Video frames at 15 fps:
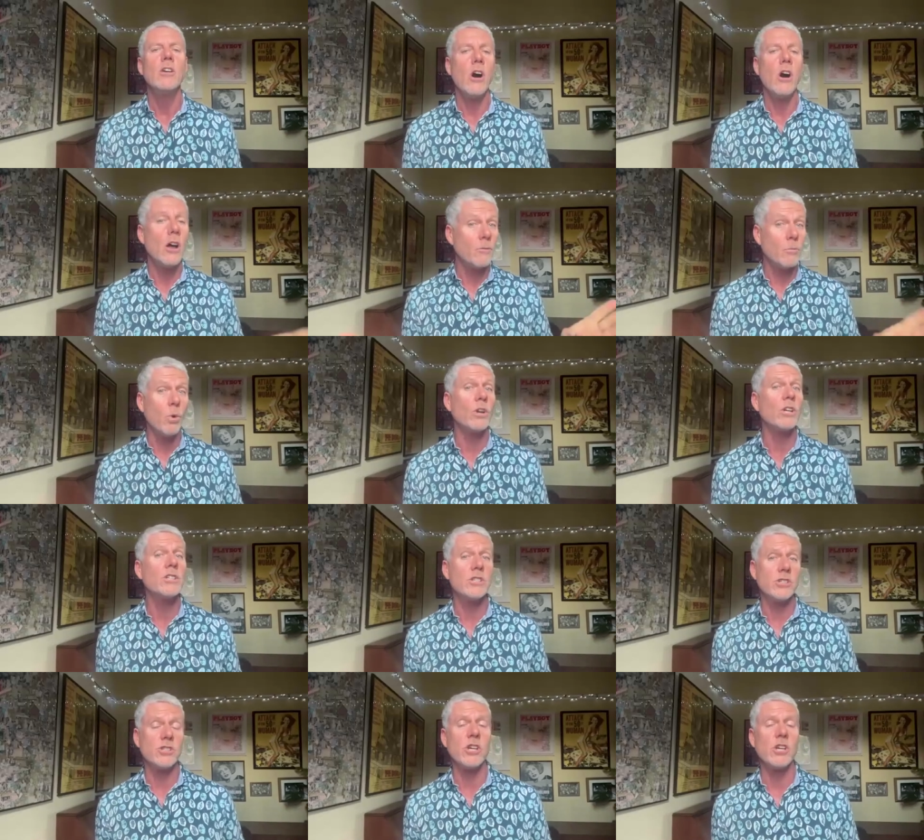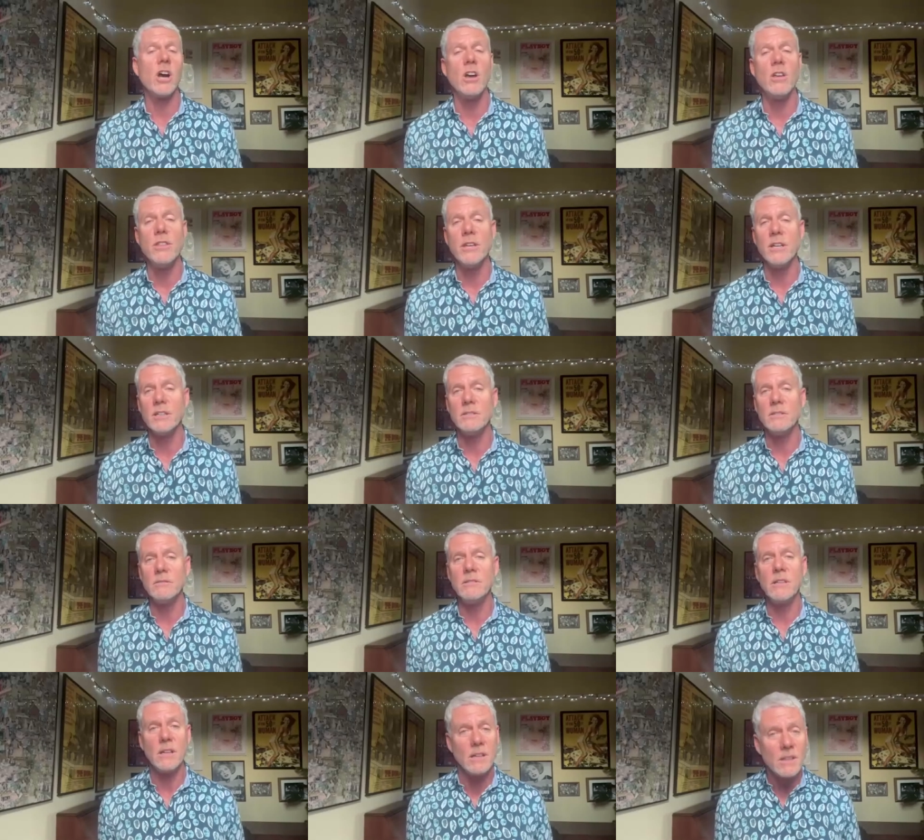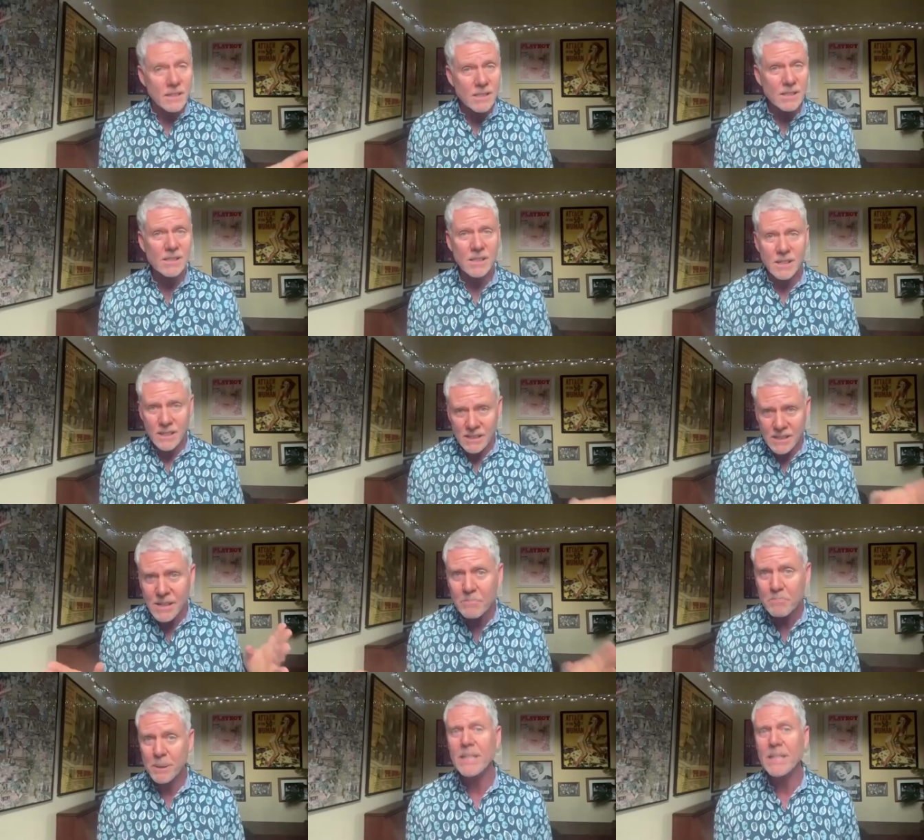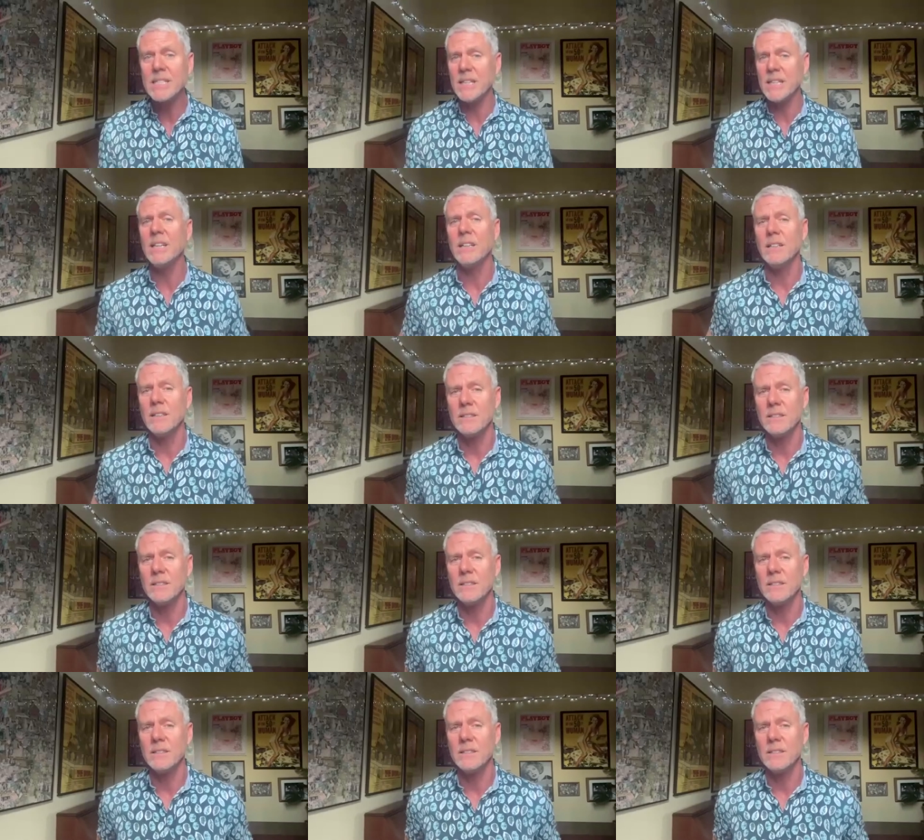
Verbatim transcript: kind of wanted to show that, you know, this is a this is a big yeah. deal.